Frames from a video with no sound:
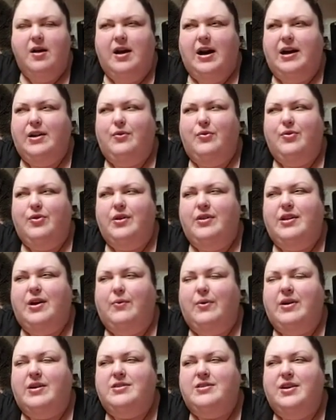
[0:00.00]
I don't think that
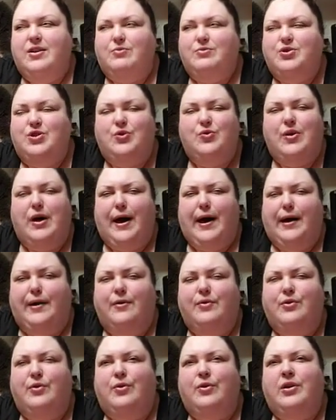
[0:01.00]
way because I don't do that. I
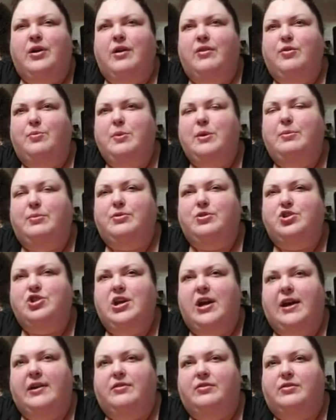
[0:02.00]
don't go to other people's
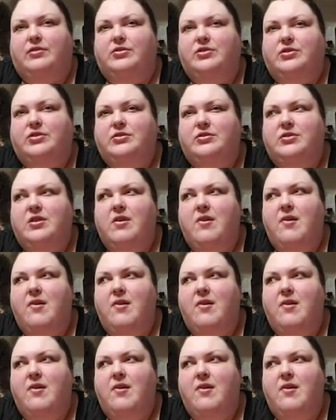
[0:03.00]
channels